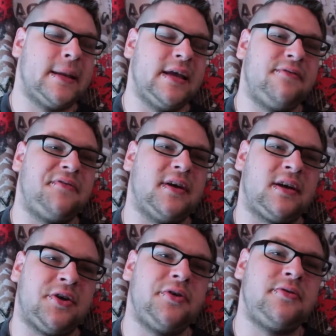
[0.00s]
If a
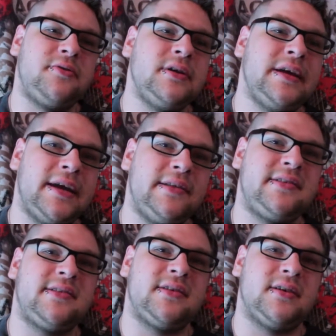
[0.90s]
girl
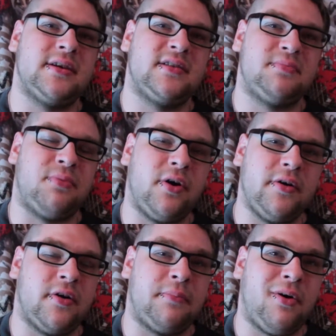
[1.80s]
hits
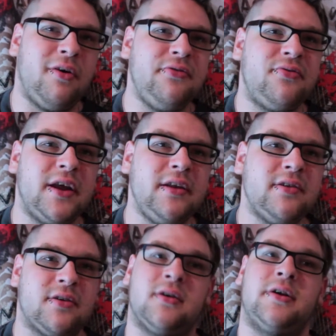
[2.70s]
her boyfriend,
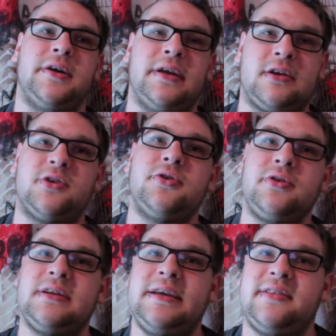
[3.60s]
or a
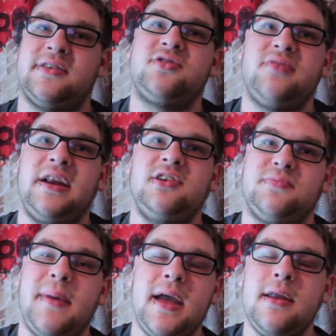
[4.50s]
girl hits a
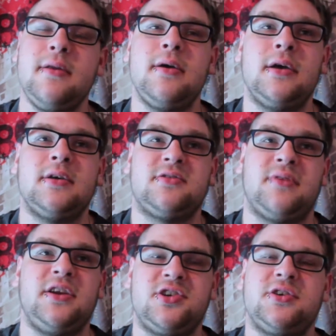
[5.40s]

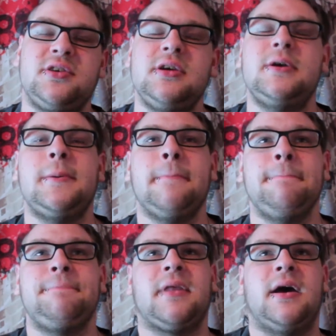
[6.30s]
stranger,
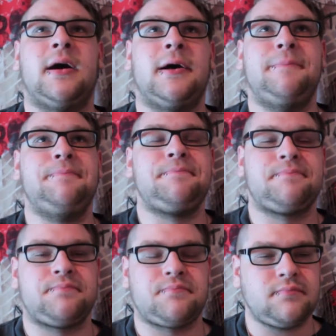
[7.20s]
um,
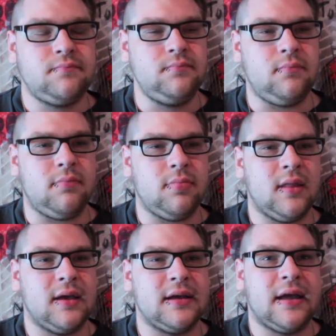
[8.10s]

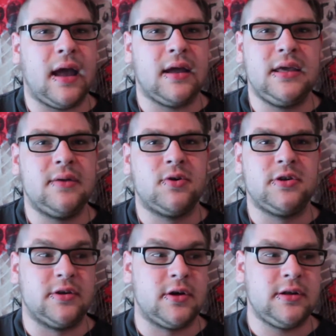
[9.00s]
he
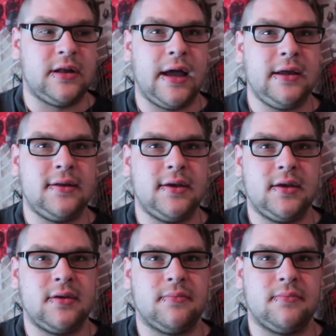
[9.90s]
would not
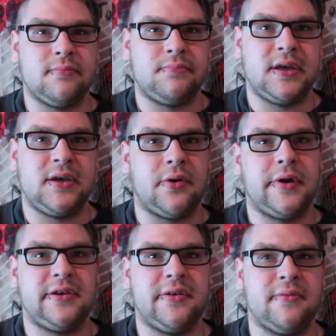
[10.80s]
likely be
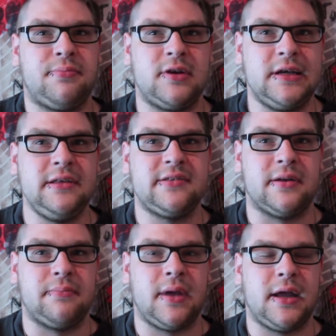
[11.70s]
going to the police
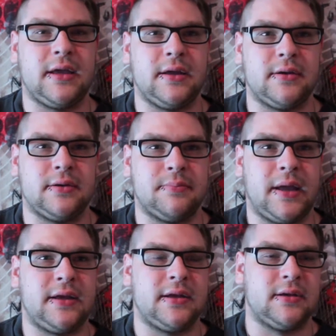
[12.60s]
and
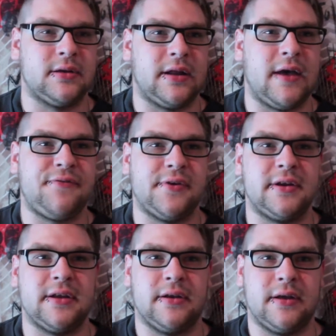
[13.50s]
making an effort
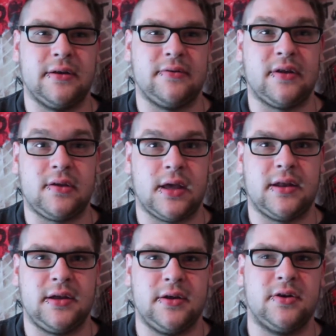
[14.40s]
and
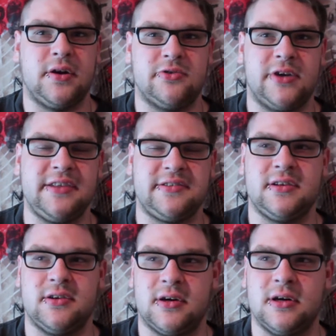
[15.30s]
getting her
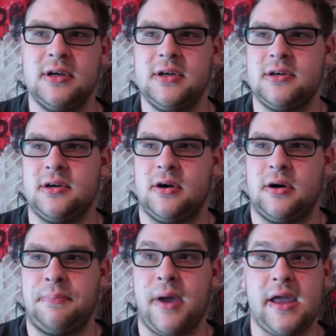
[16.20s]
arrested or
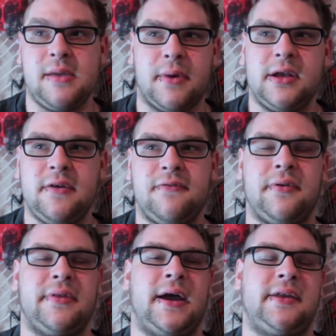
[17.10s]
pay money
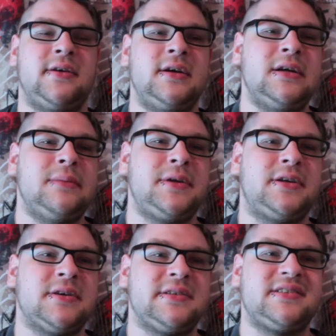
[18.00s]
for that,
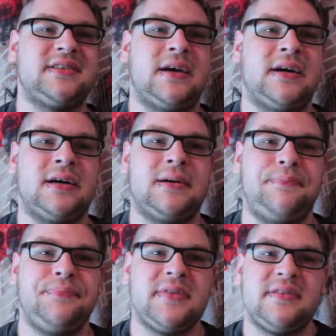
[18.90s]
because
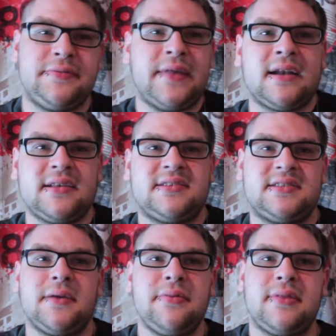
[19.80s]
that is
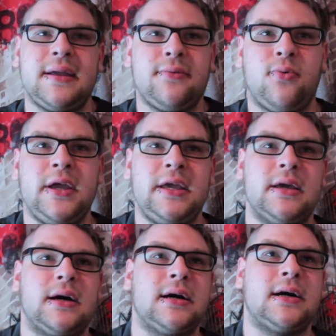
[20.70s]
something
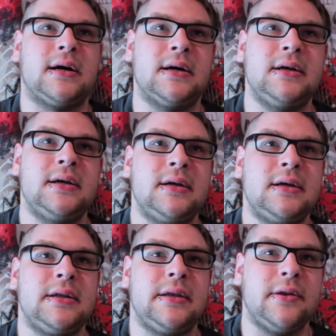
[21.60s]
we are
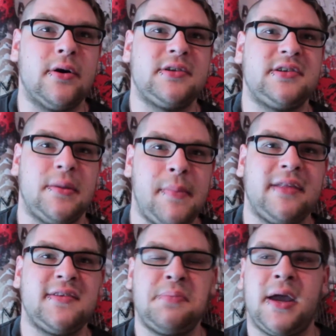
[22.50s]
not
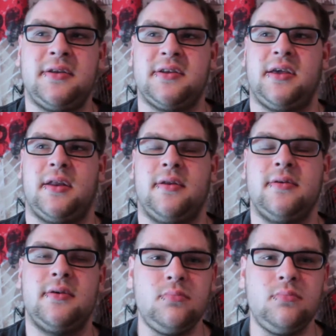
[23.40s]
emancipated in.